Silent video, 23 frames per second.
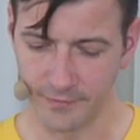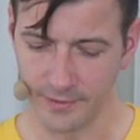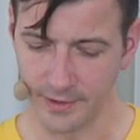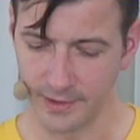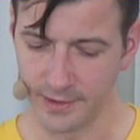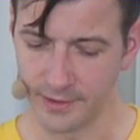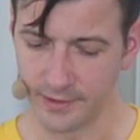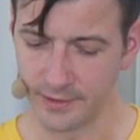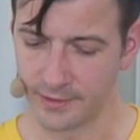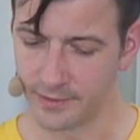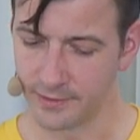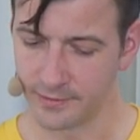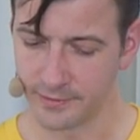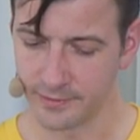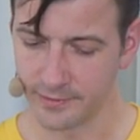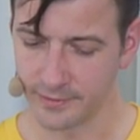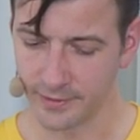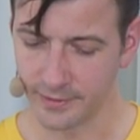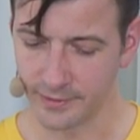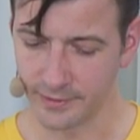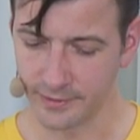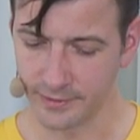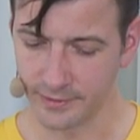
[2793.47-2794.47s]
then
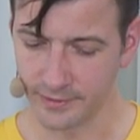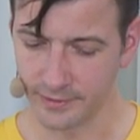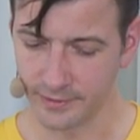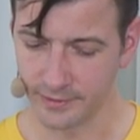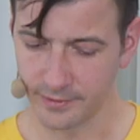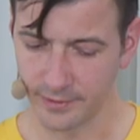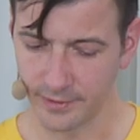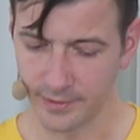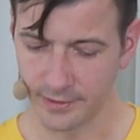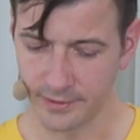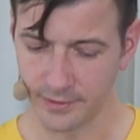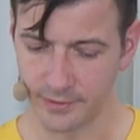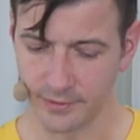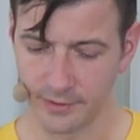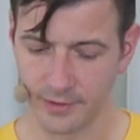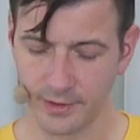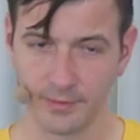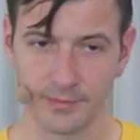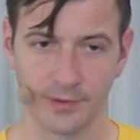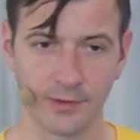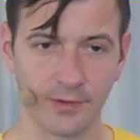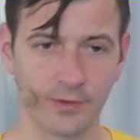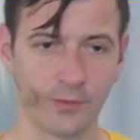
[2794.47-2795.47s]
as you
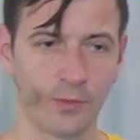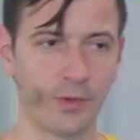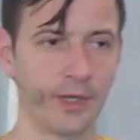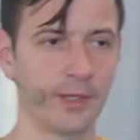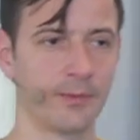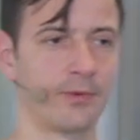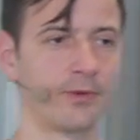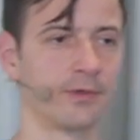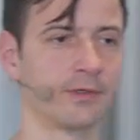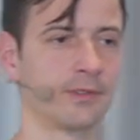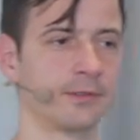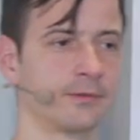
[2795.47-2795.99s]
can be on a whiteboard.